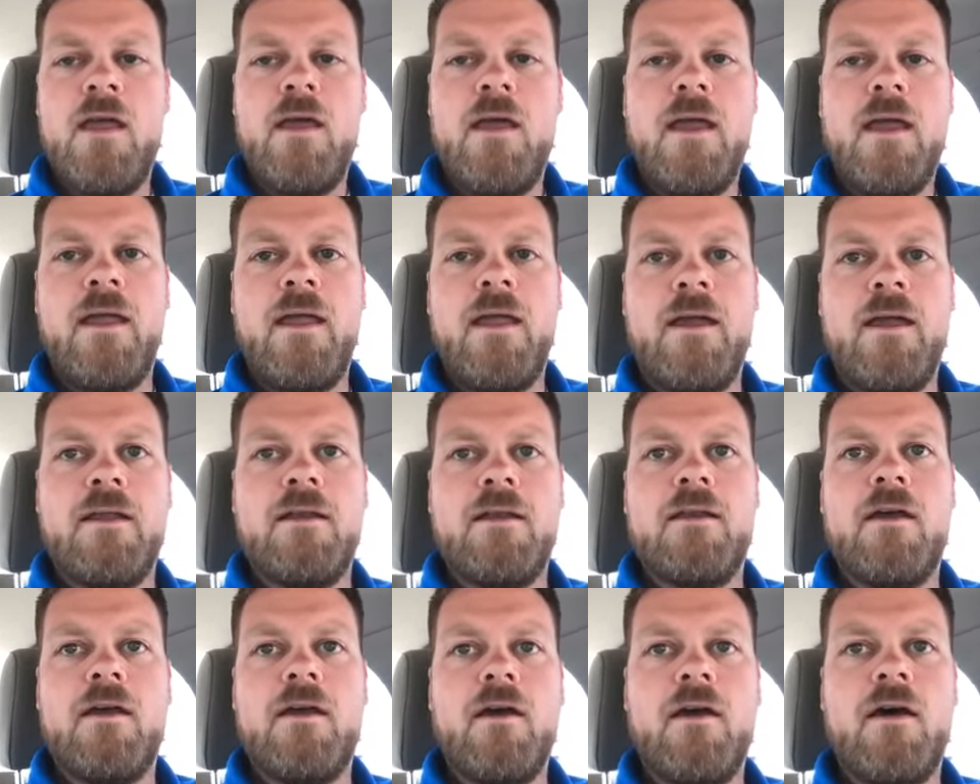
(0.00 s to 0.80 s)

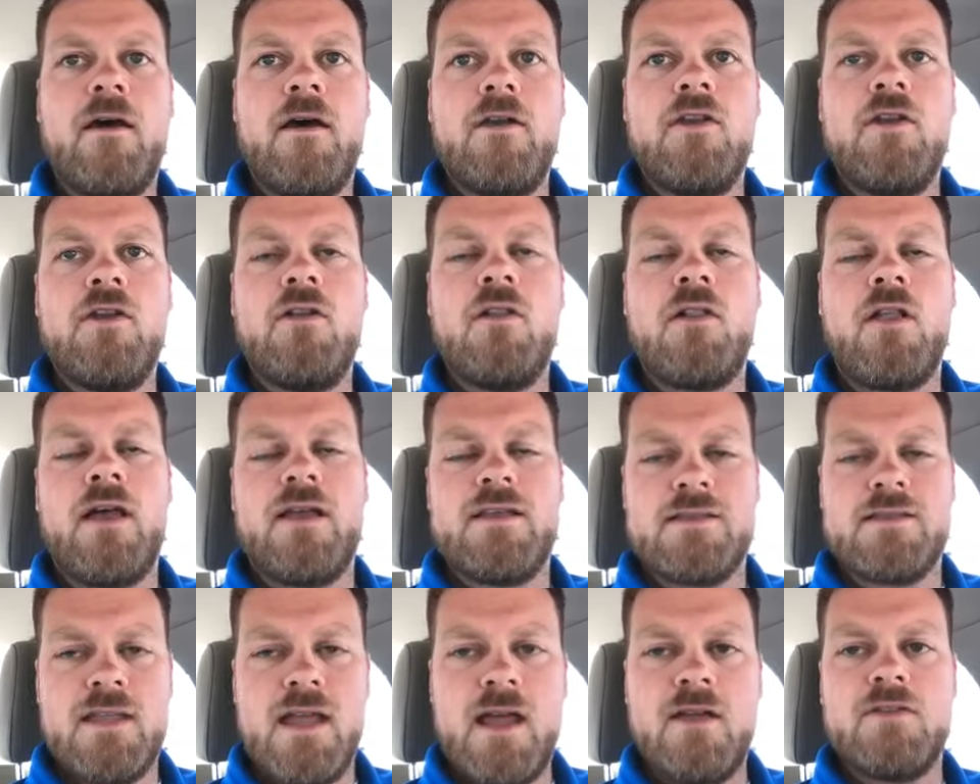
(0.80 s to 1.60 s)
and utilize
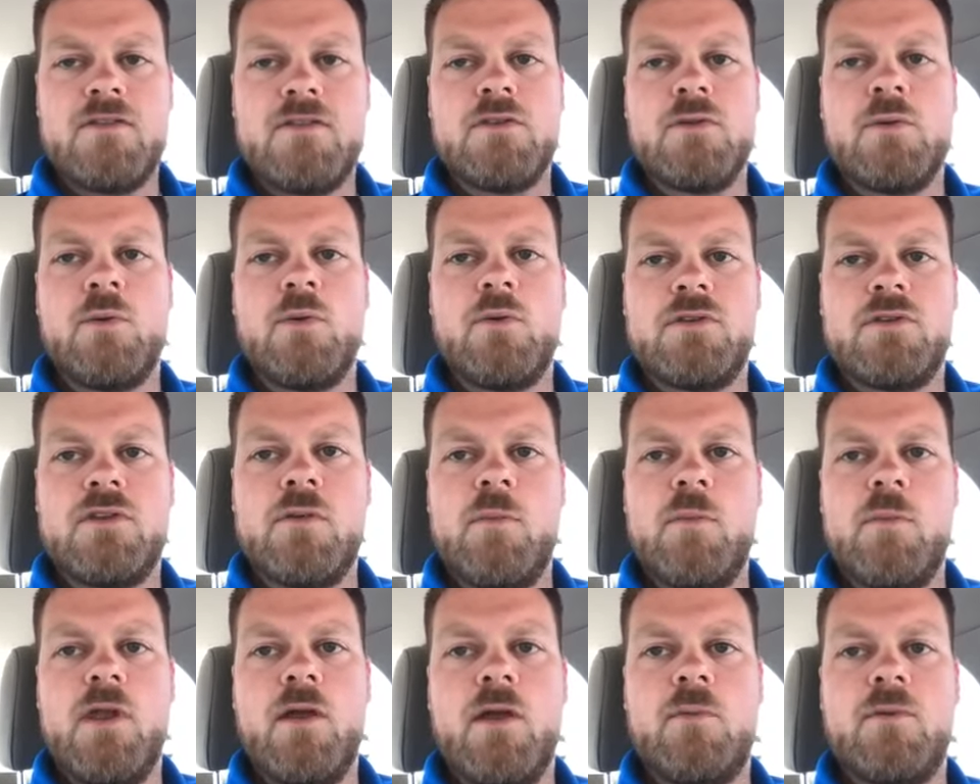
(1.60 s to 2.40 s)
that tool to
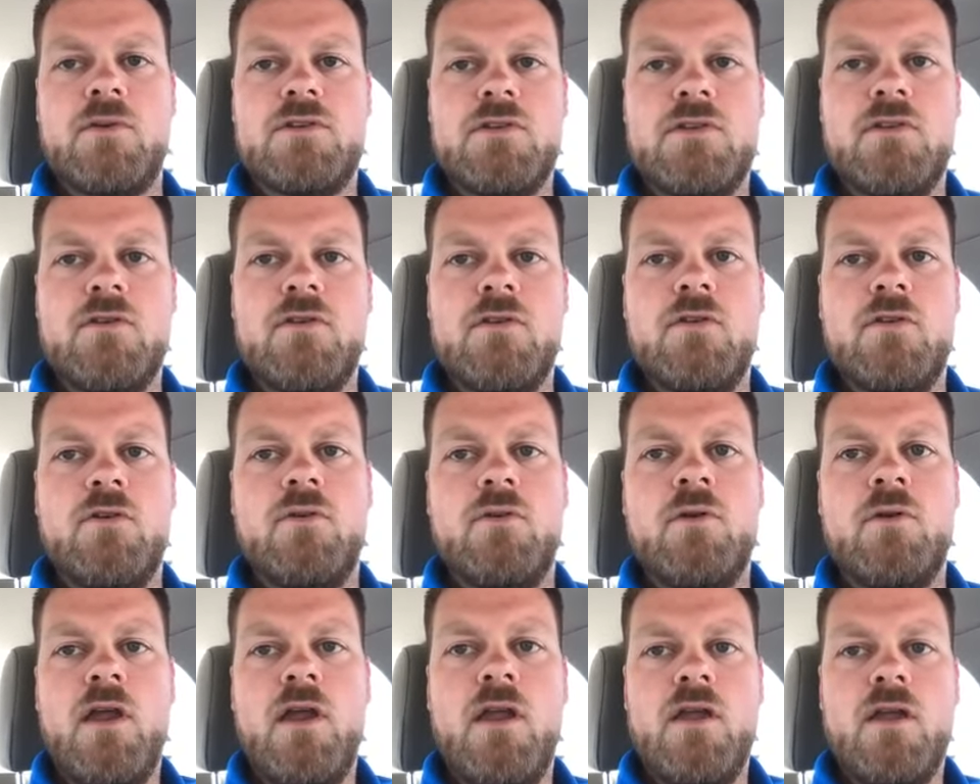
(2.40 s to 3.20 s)
be able to
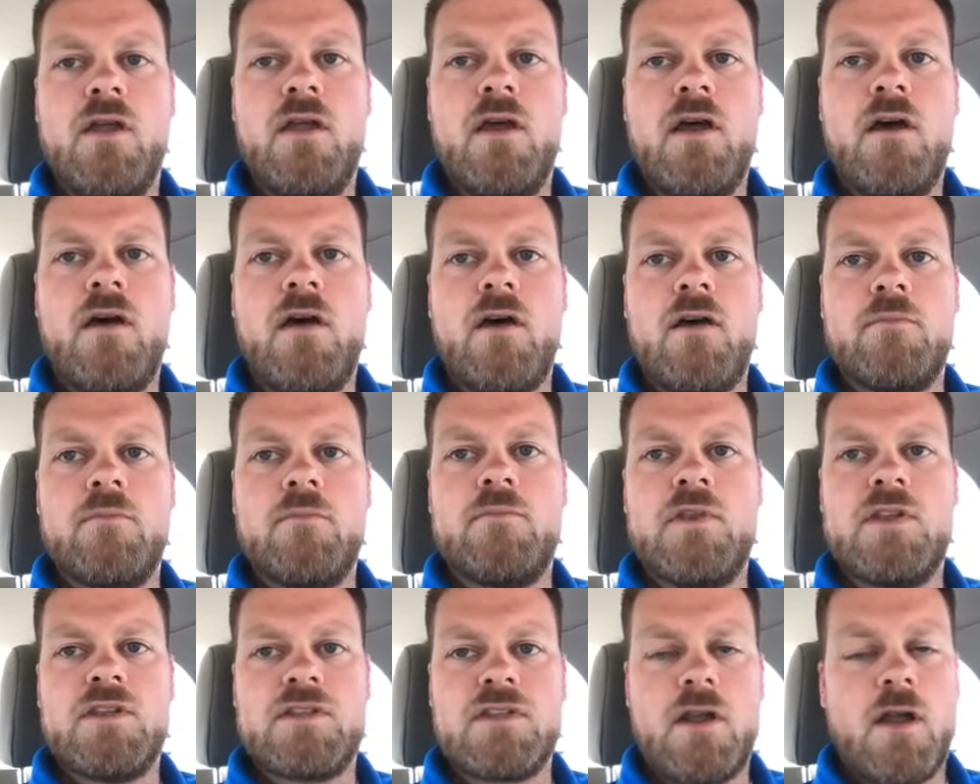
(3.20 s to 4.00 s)

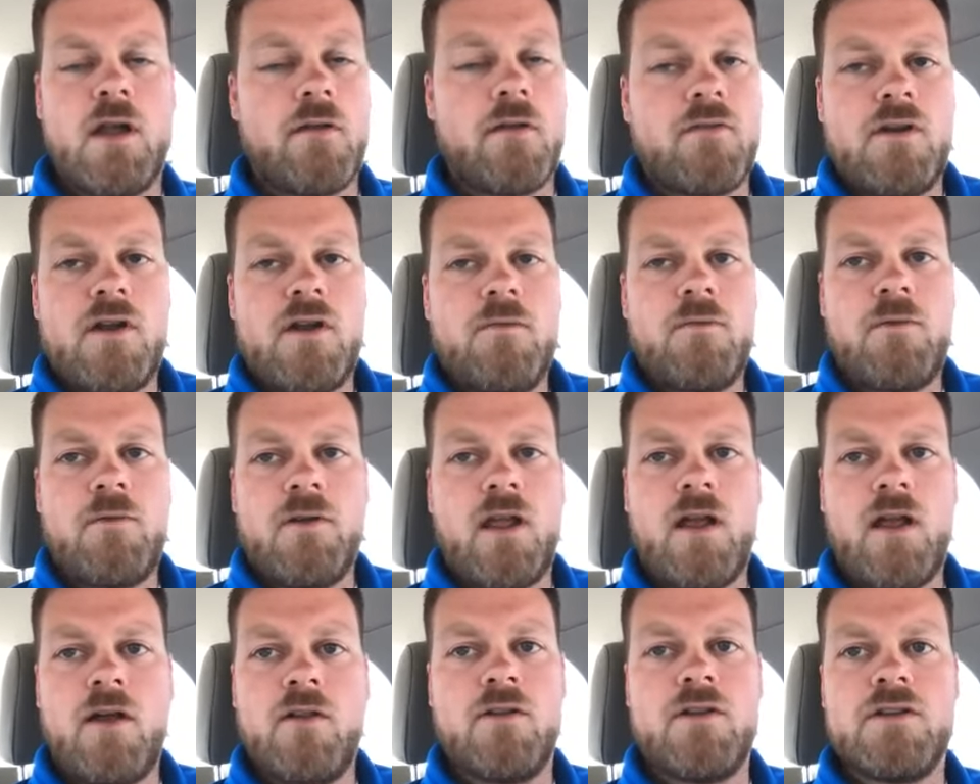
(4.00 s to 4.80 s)
discover different
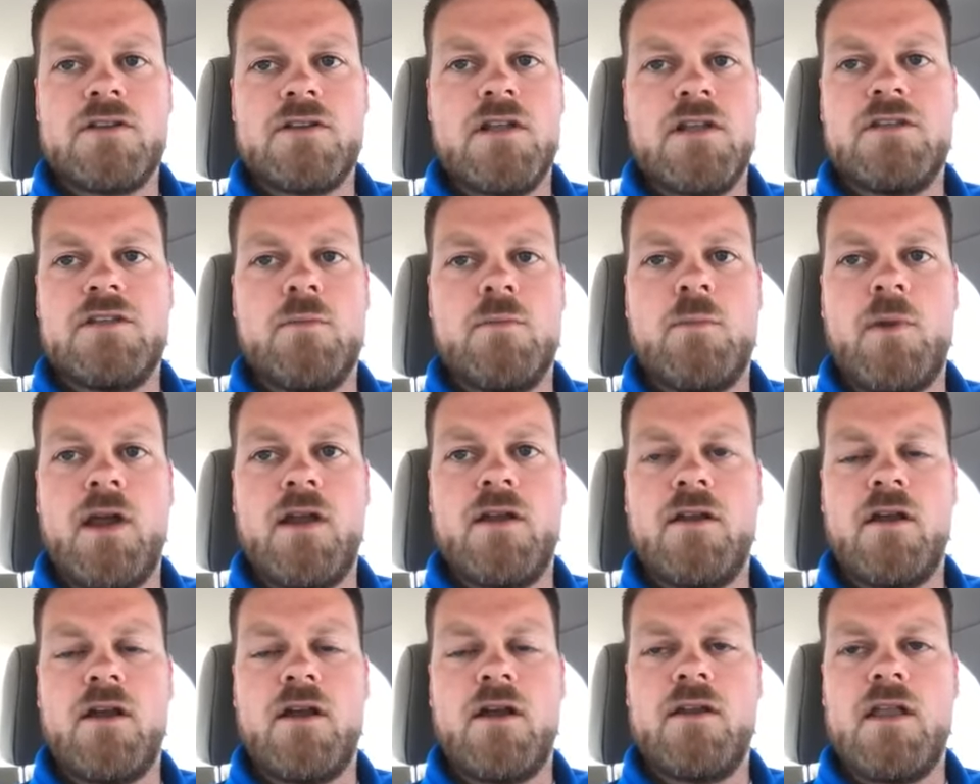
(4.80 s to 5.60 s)
colors that you might
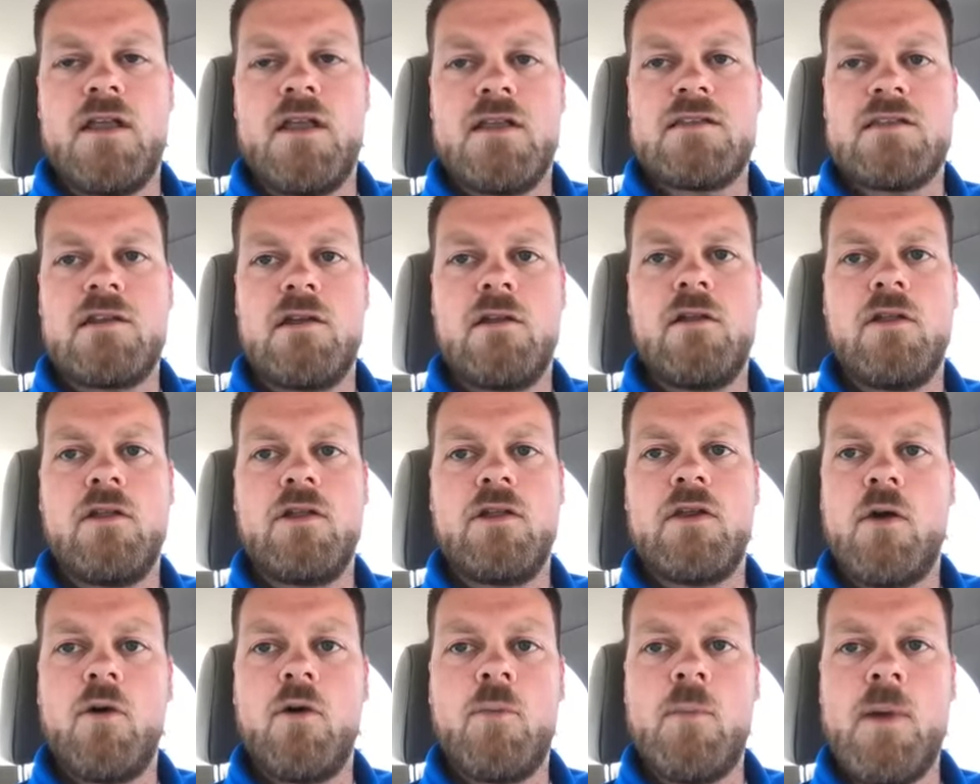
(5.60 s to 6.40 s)
not necessarily
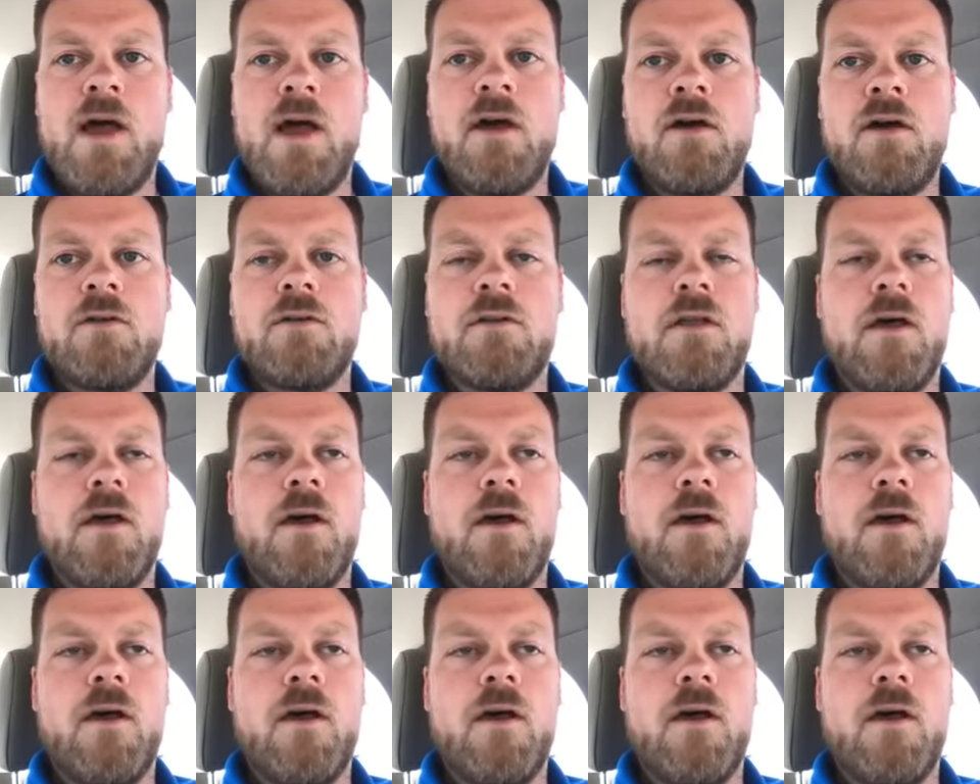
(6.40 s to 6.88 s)
know about.